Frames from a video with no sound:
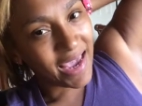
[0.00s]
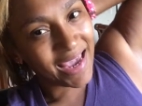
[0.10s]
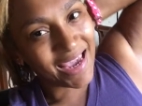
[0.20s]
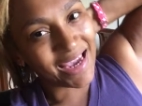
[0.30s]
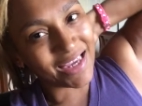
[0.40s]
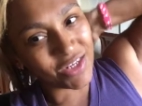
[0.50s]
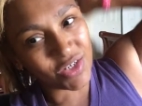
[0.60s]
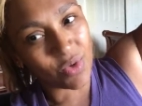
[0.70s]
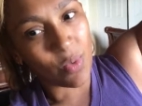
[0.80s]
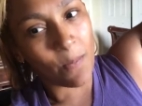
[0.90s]

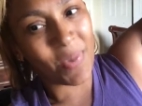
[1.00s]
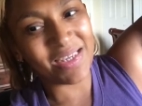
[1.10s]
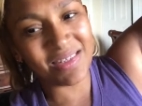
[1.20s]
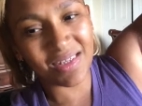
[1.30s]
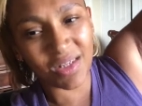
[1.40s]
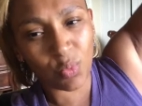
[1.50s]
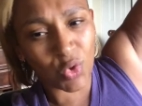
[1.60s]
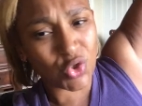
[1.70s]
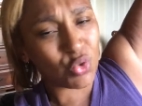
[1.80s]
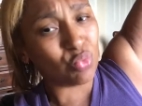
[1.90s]
and basically,
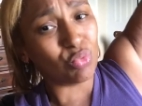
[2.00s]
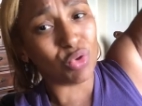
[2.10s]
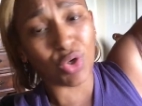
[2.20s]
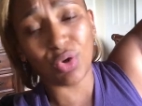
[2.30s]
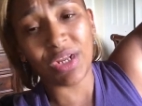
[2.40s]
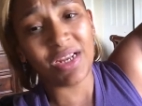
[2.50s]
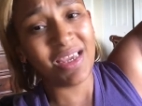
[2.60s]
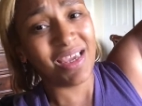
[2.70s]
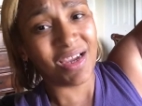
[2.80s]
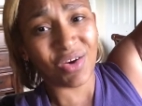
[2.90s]
what you learn in
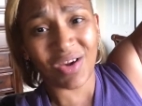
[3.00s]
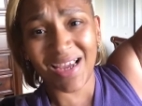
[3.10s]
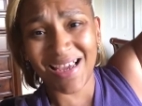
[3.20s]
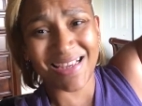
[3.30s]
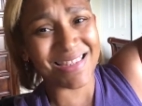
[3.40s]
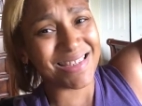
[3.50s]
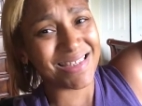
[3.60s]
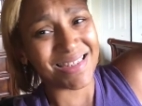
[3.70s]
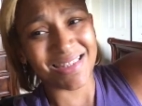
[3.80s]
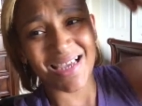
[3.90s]
here is
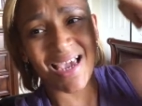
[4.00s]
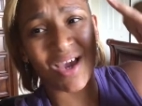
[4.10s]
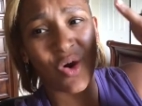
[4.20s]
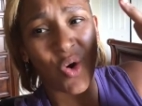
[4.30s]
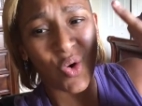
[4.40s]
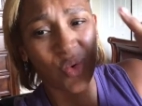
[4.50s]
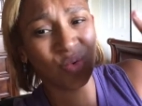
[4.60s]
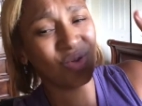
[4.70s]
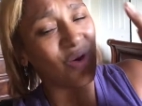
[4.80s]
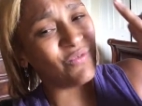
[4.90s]
to take
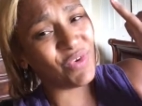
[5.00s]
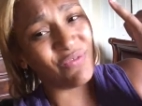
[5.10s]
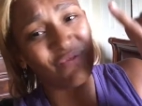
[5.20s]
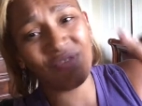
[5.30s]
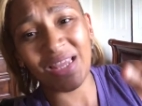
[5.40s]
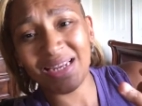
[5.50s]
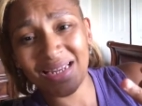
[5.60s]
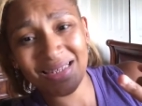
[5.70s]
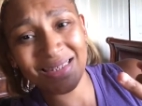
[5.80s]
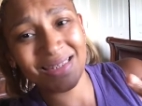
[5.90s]
hold of your
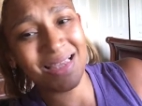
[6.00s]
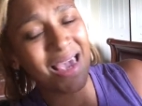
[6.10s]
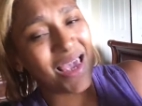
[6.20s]
fitness,